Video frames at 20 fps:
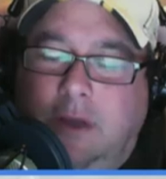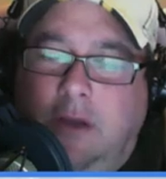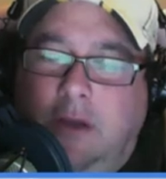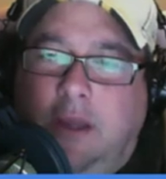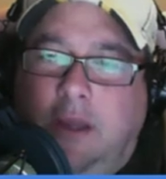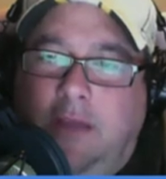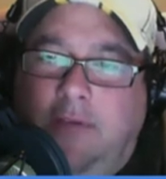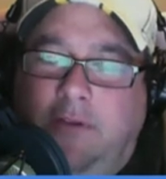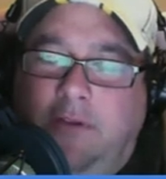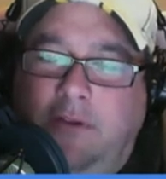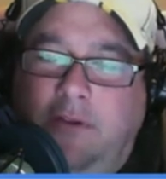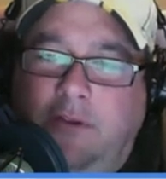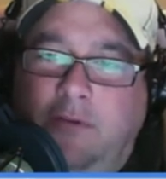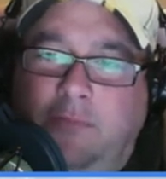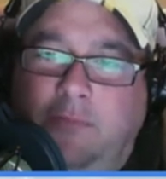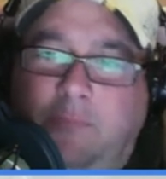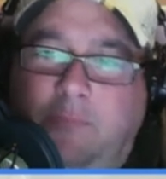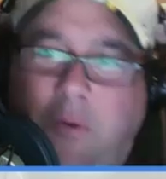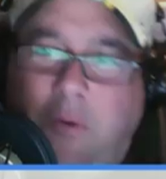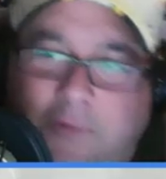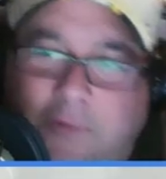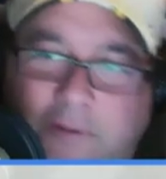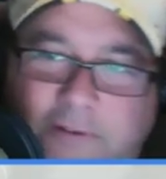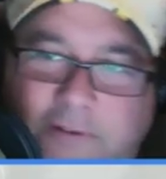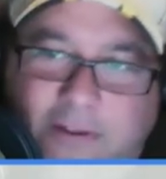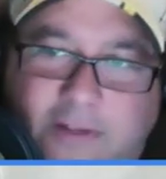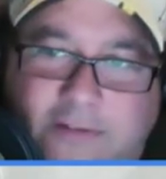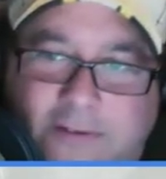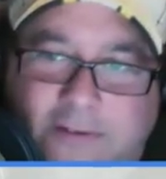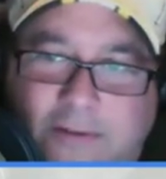so you both just
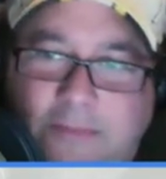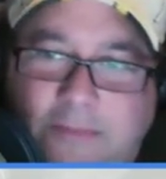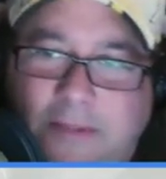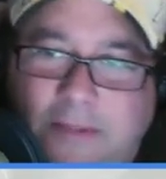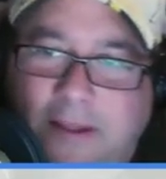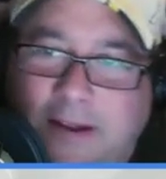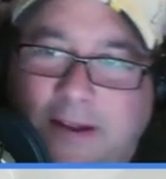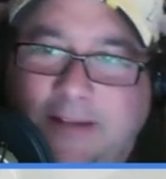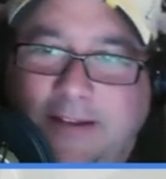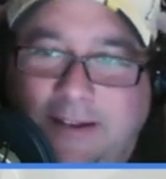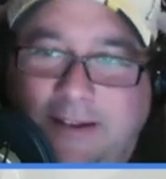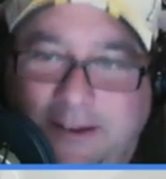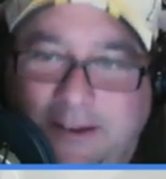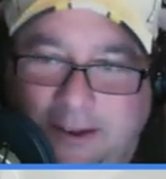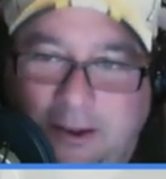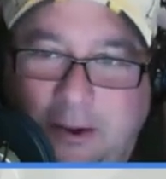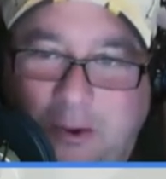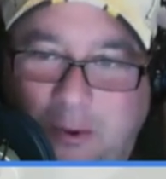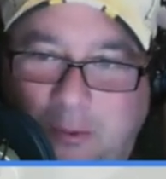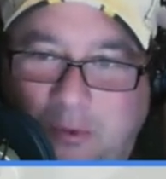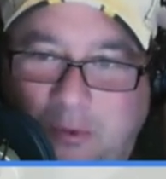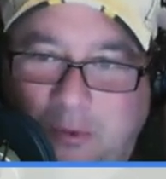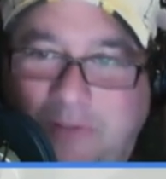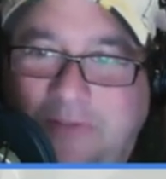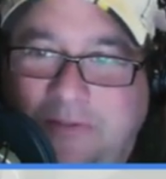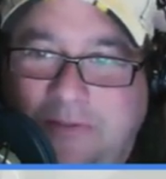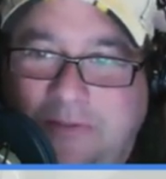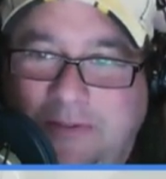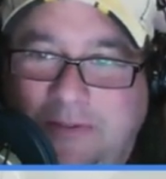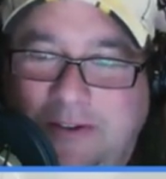said something that I didn't know
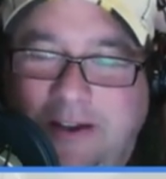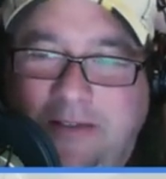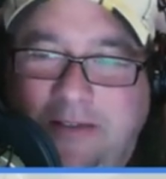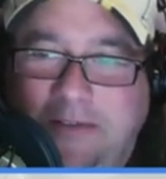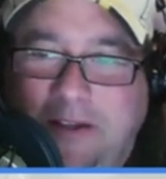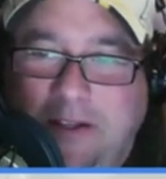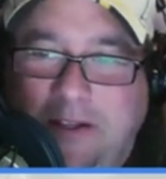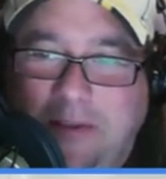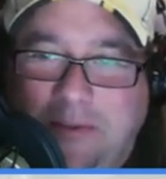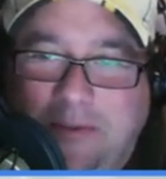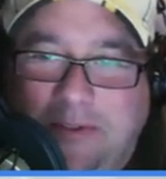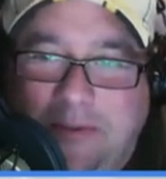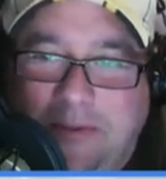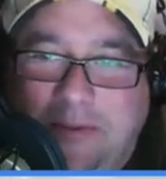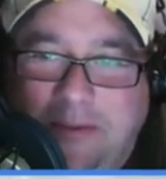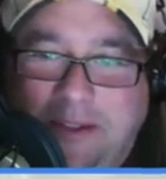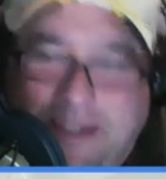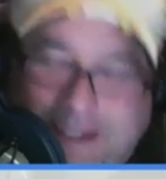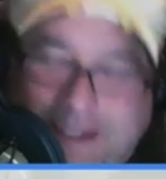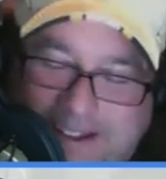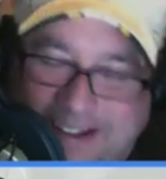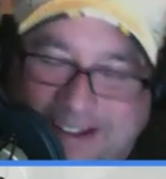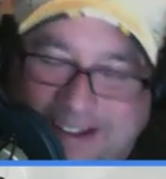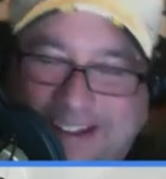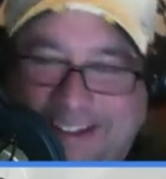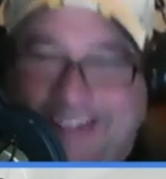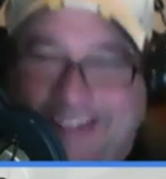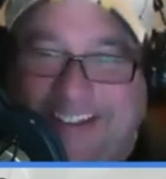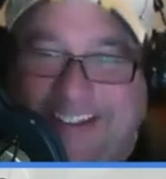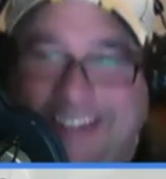was available to me.
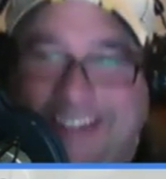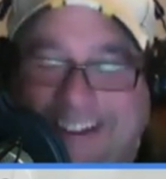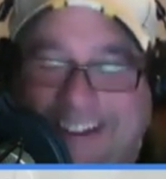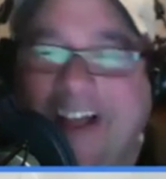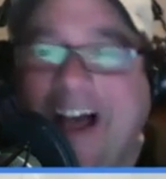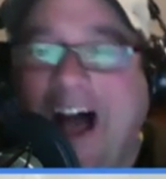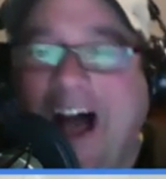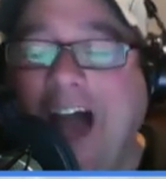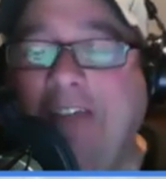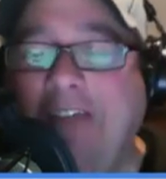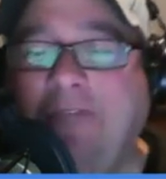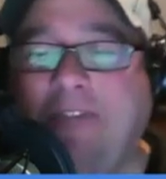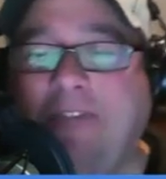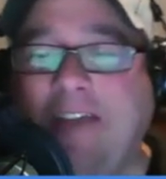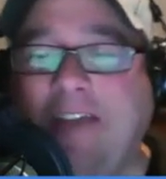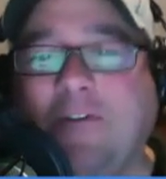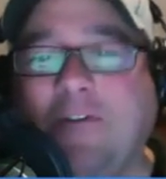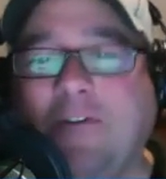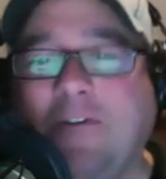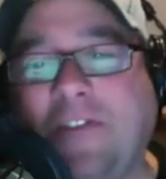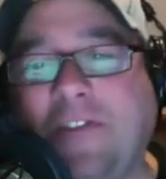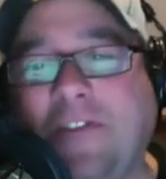I favorite things,